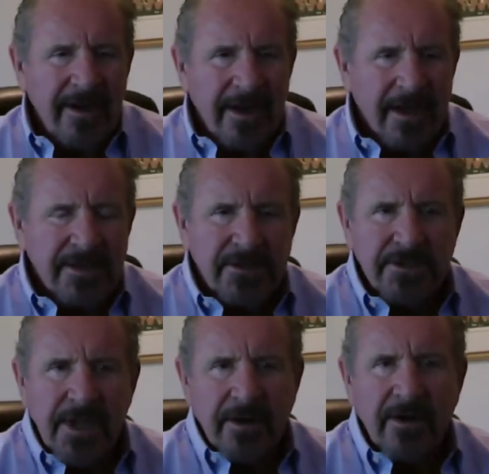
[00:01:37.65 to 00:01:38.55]
I guess it's
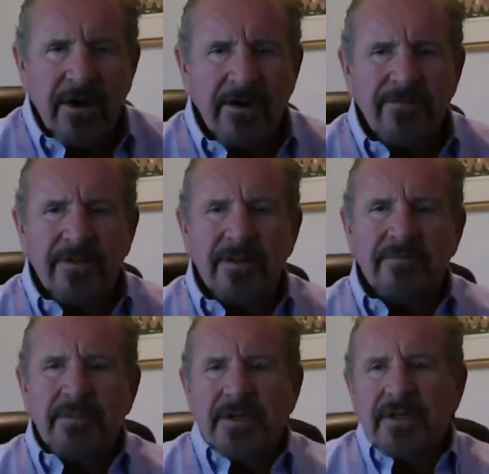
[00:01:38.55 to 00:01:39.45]
not harmful, but